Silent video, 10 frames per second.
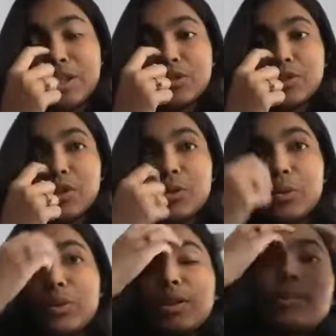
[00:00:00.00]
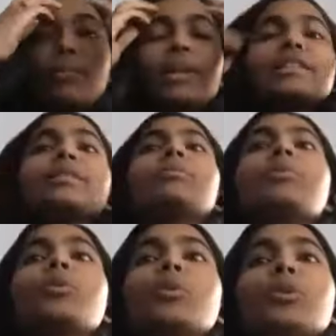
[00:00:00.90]
So it makes it
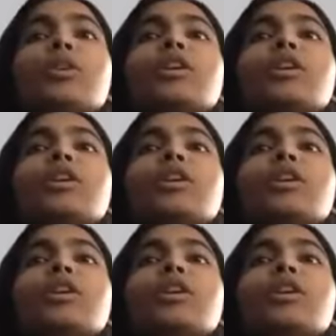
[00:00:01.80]
more